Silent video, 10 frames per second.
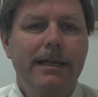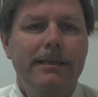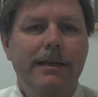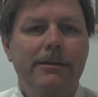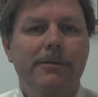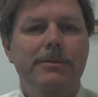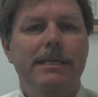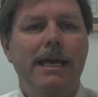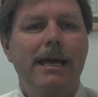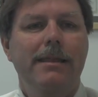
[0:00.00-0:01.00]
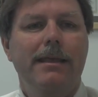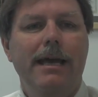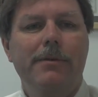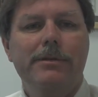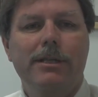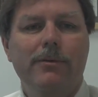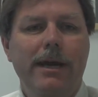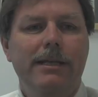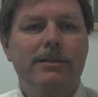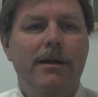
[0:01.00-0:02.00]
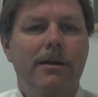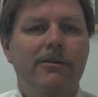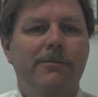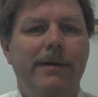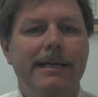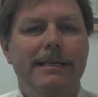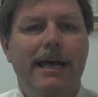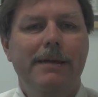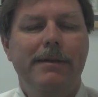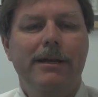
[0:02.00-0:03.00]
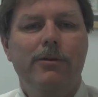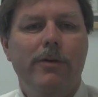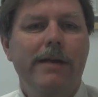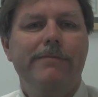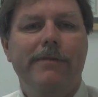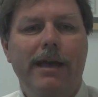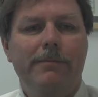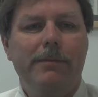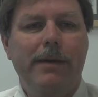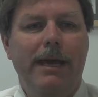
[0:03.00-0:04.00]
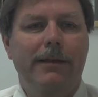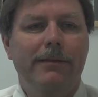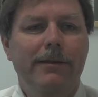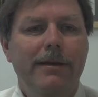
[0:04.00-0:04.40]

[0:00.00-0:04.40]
like to hear them say that I was the greatest doctor of my time and a great family man.